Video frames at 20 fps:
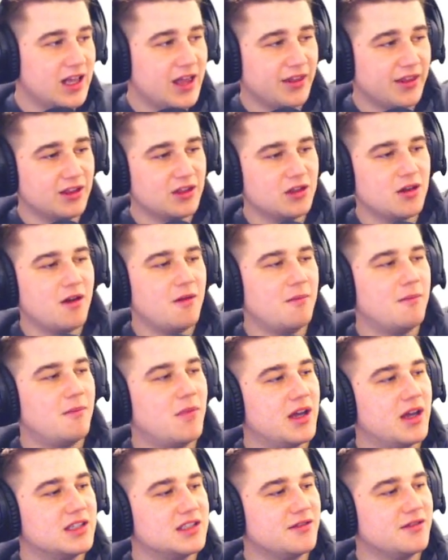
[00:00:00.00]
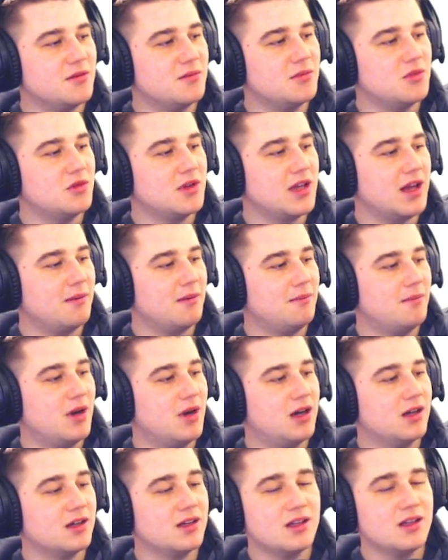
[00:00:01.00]
then go and buy yourself a mooncat
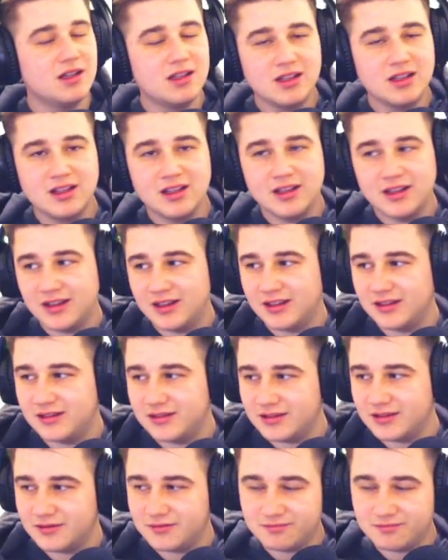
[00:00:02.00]
mug, and just,